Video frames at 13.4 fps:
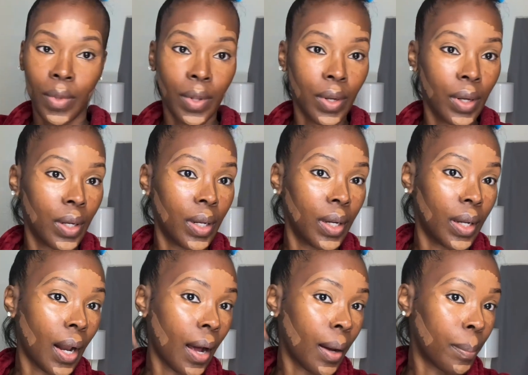And then
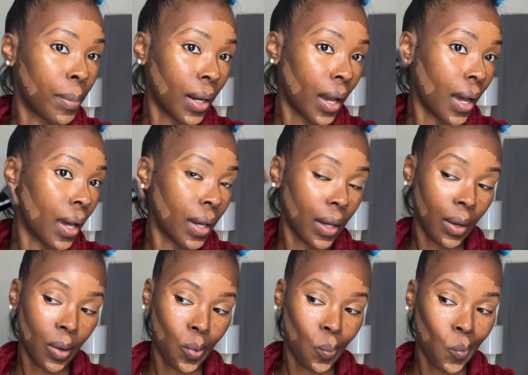I apply it
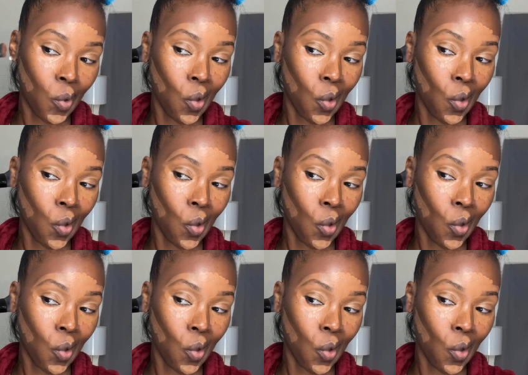on my